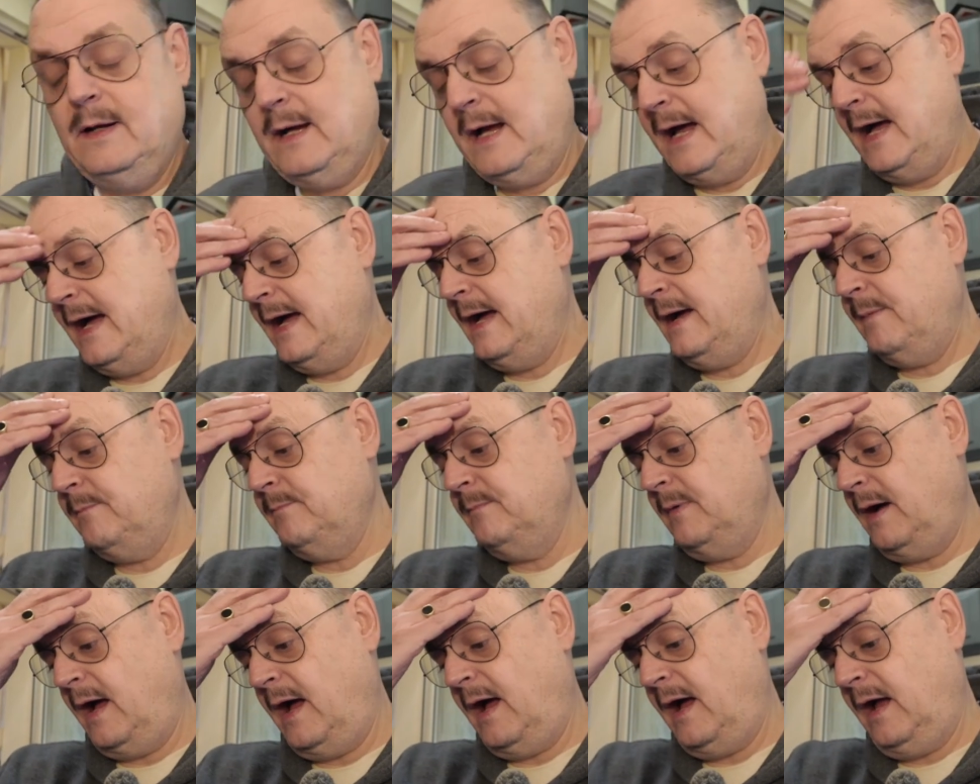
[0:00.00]

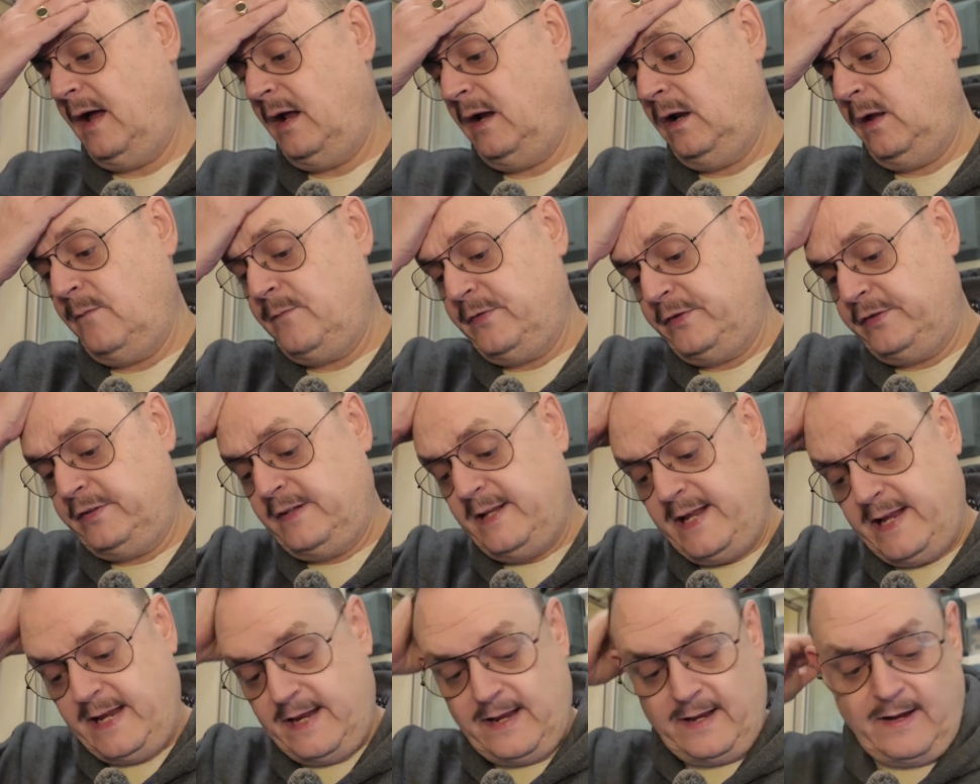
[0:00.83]
I'll
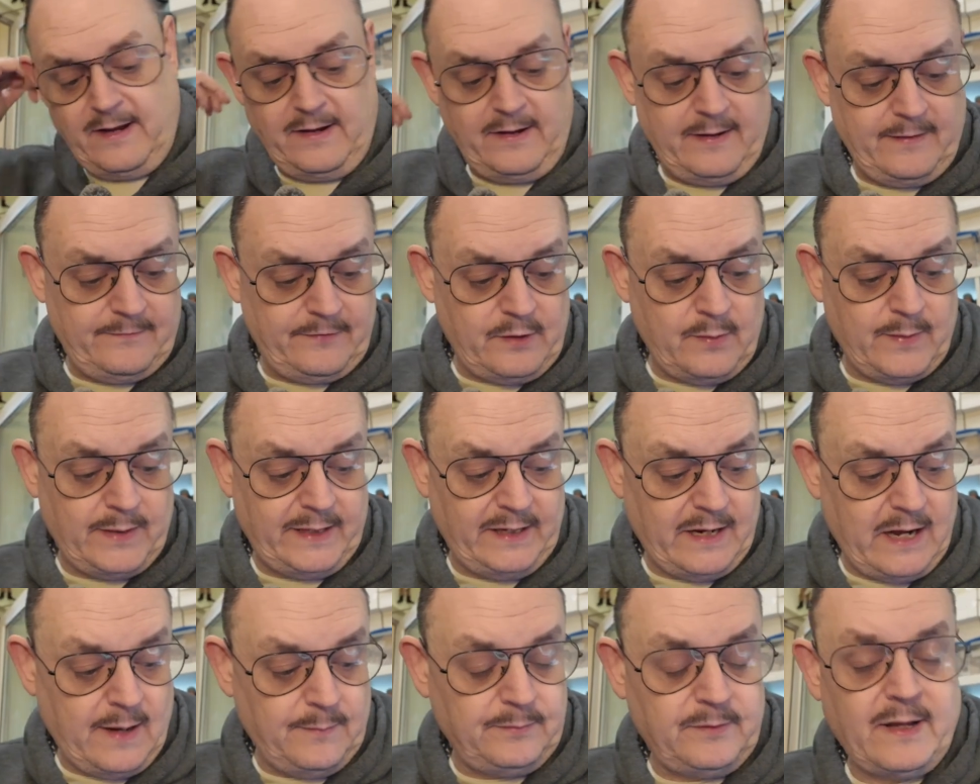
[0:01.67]
obviously give you
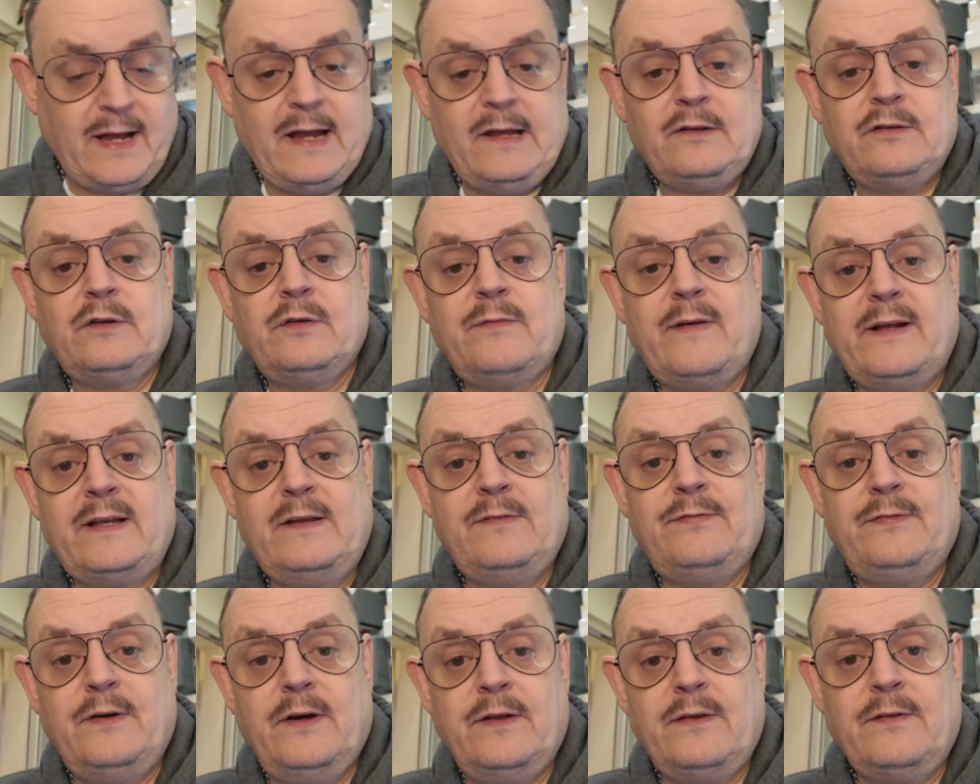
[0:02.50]
any updates of
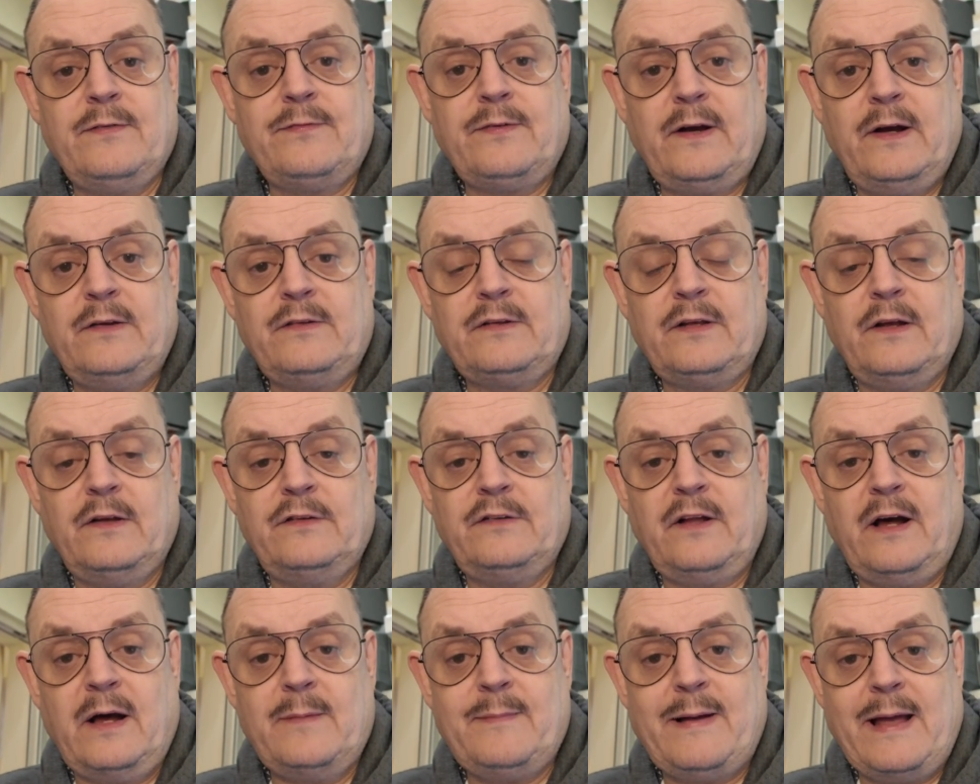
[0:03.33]
any further
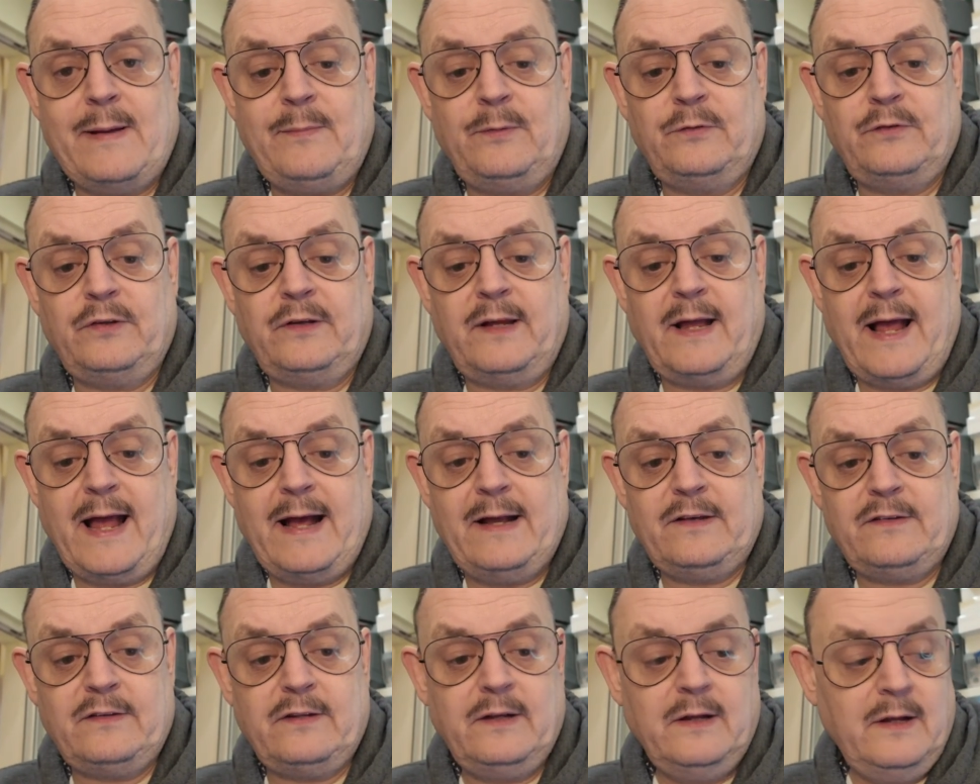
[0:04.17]
photos that I'm able to
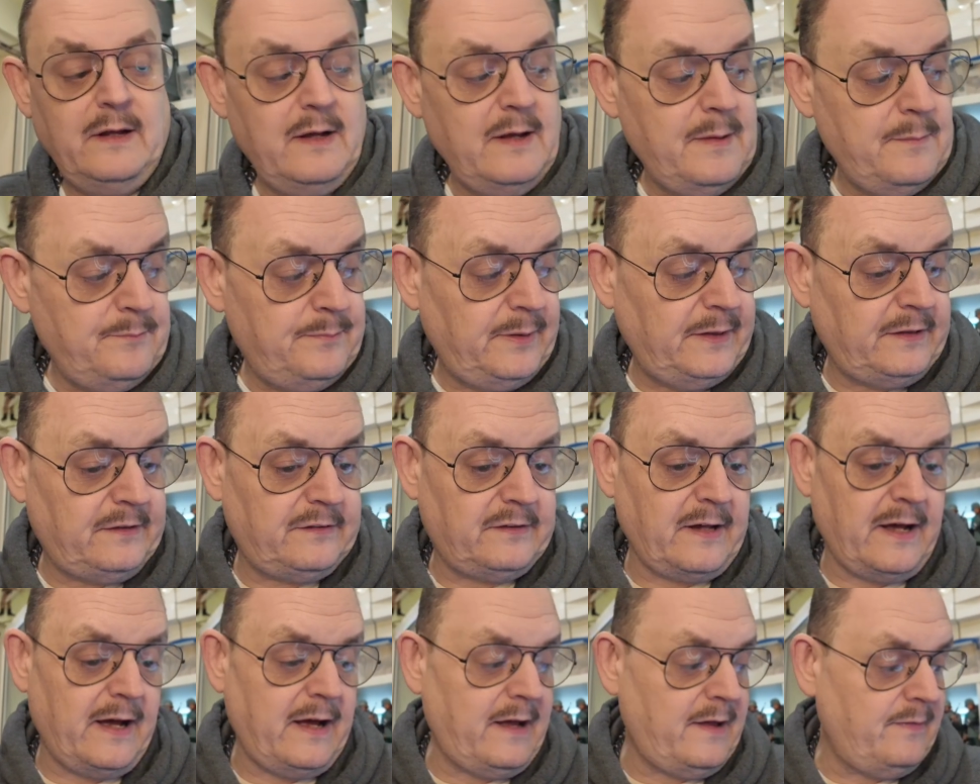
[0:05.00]
get,
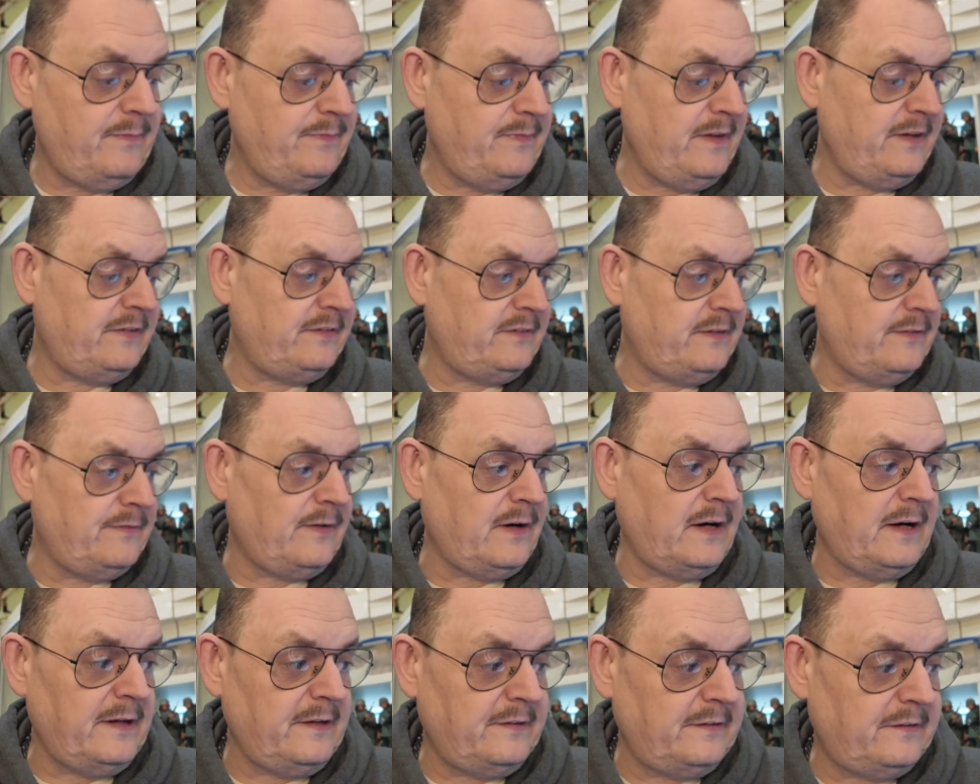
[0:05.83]
but this
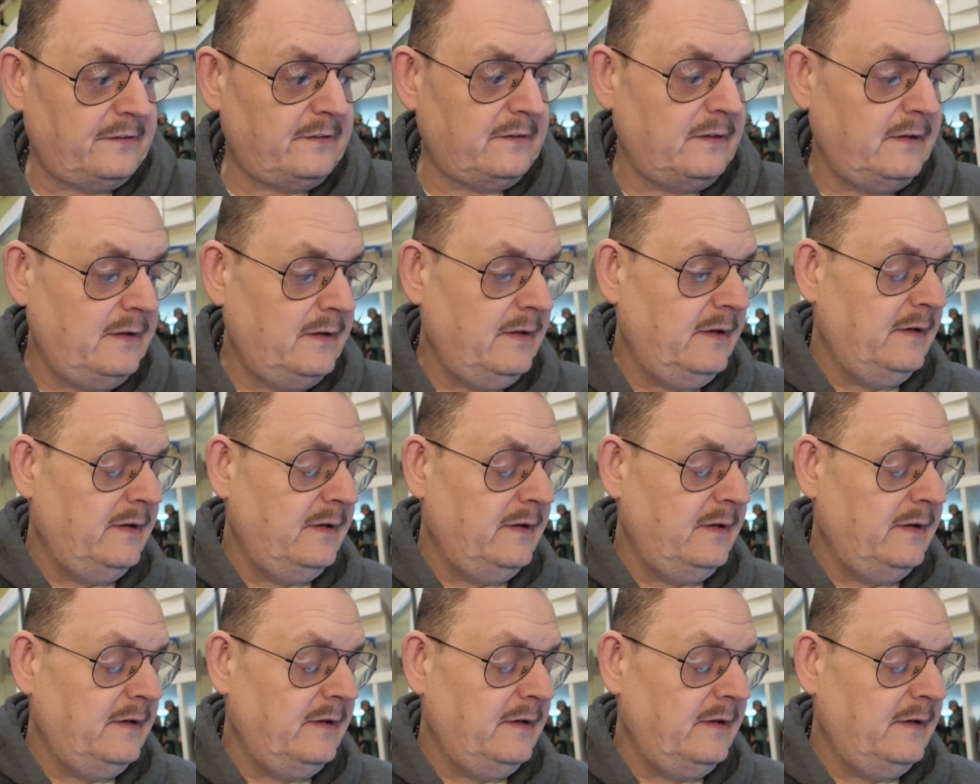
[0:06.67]
device